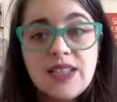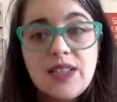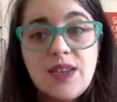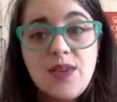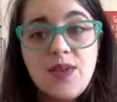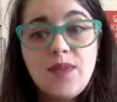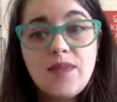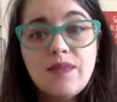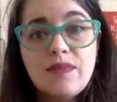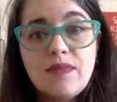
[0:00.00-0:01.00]

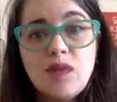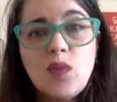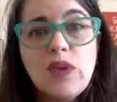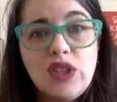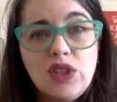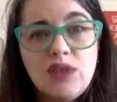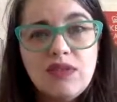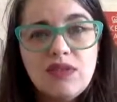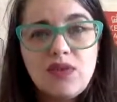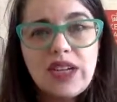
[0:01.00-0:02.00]
So we
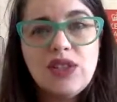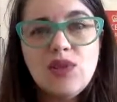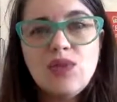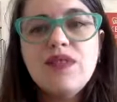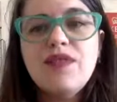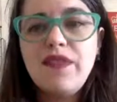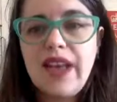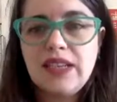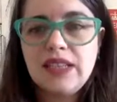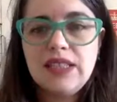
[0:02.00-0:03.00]
should try to
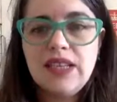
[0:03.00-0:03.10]
reflect